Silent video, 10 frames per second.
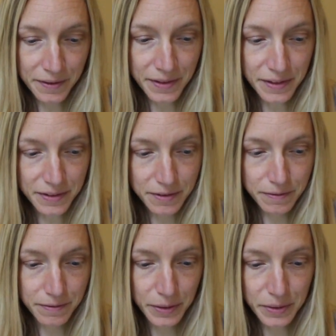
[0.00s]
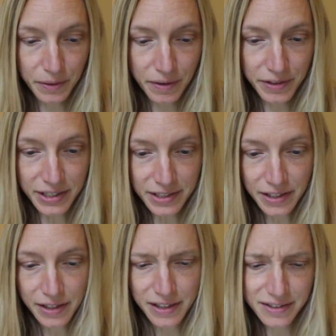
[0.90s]
this photo of it.
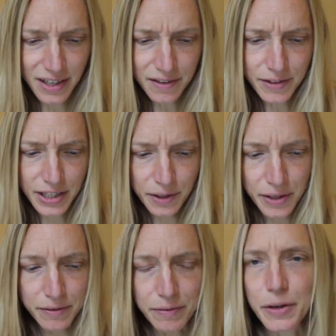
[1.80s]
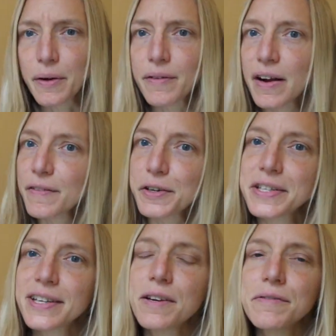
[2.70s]
It's not even that great of a photo on Ravelry.
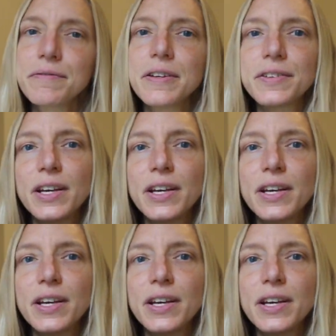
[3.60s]
It's kind of, it's